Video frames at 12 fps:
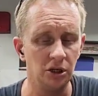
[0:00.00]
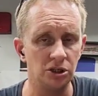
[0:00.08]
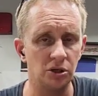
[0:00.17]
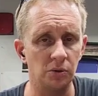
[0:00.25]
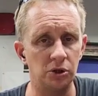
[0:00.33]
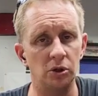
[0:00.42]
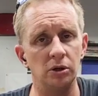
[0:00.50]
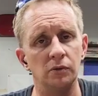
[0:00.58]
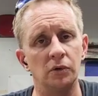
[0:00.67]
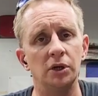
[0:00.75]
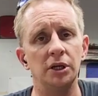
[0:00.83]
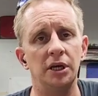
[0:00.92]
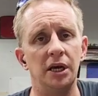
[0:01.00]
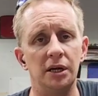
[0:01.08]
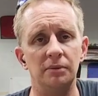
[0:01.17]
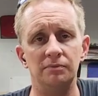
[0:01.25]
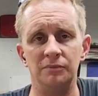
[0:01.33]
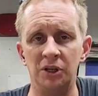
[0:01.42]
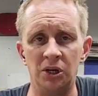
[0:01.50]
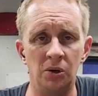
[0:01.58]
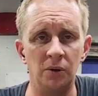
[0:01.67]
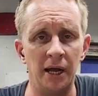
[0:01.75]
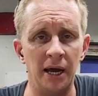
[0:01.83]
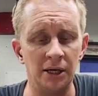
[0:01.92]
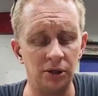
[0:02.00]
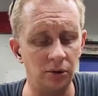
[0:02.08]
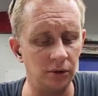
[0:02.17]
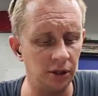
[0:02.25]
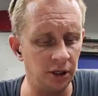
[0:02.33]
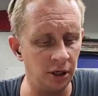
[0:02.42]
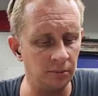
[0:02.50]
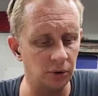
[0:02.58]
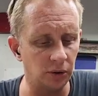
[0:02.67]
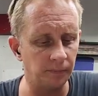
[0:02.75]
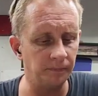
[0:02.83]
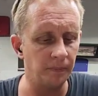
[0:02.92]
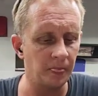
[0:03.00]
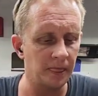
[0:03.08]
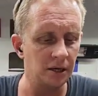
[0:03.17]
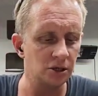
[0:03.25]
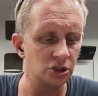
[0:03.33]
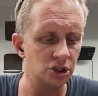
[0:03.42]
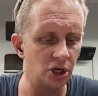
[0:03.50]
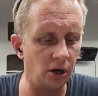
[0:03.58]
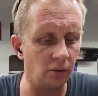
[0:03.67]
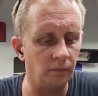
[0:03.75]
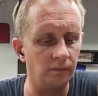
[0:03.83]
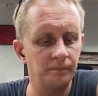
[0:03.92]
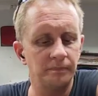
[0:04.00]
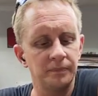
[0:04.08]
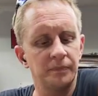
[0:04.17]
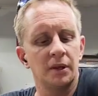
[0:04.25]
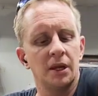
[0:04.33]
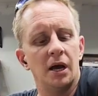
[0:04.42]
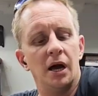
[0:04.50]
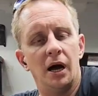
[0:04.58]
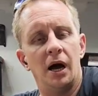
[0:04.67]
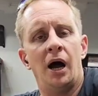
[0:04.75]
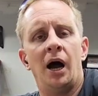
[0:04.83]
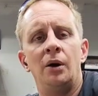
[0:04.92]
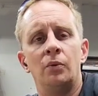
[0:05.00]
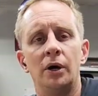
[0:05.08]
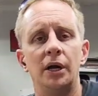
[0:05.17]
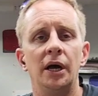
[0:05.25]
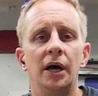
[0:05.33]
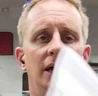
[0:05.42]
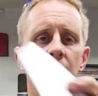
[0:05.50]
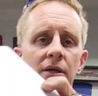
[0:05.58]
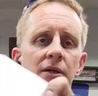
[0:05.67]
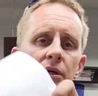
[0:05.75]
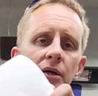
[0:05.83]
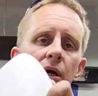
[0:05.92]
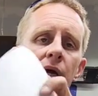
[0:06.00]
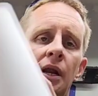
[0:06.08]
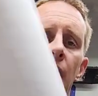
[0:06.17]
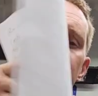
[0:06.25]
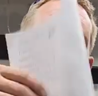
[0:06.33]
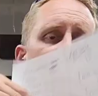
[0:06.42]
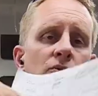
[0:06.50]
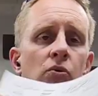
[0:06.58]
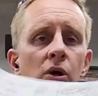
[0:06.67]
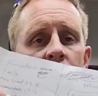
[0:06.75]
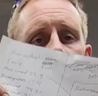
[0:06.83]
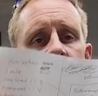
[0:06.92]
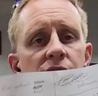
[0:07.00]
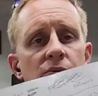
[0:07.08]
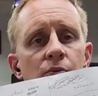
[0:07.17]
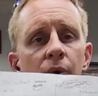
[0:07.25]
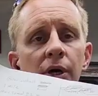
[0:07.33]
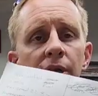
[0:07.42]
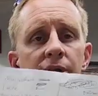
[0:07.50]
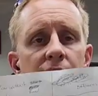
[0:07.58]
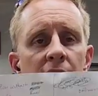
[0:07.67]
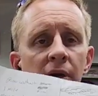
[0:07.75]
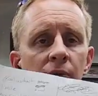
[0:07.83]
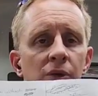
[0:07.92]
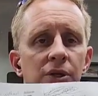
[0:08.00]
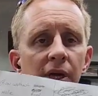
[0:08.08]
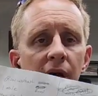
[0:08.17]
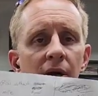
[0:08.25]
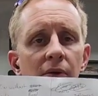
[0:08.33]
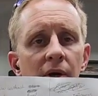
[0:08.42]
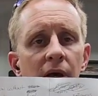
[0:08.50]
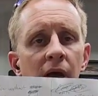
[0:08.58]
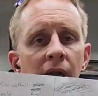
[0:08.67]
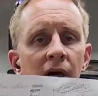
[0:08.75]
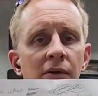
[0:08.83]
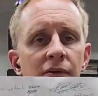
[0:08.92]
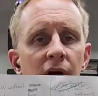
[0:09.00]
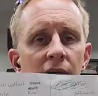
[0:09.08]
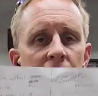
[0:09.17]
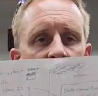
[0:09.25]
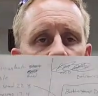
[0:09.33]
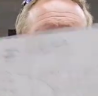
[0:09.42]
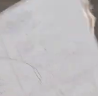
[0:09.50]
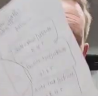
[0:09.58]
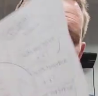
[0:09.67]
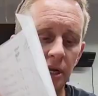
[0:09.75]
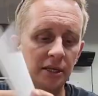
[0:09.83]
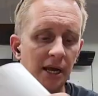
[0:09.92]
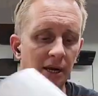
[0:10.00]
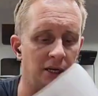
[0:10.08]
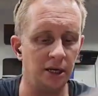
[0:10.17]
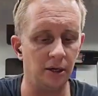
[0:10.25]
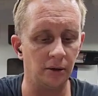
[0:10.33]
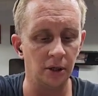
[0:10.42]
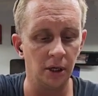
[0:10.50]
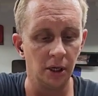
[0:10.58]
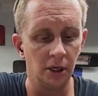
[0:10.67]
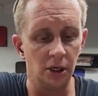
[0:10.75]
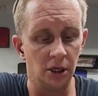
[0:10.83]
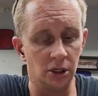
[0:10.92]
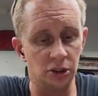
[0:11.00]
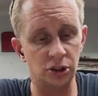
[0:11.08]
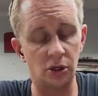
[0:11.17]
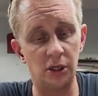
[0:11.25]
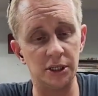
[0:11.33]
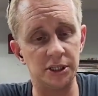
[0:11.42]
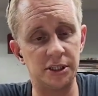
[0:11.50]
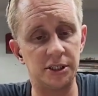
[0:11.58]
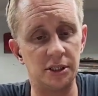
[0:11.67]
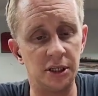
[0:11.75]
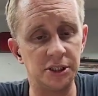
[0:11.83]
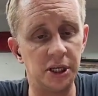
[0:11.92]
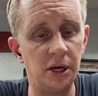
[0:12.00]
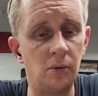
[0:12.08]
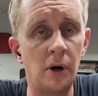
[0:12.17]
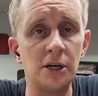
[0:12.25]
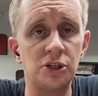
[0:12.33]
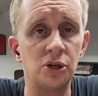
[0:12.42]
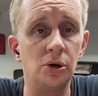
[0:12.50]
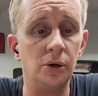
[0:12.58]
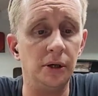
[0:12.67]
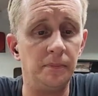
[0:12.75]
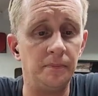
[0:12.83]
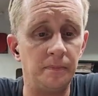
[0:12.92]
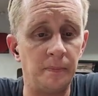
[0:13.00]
So we couldn't really get, an accurate number. So, I went ahead and I did runs with and without, and I've got the number breakdown here. So let's get right to it.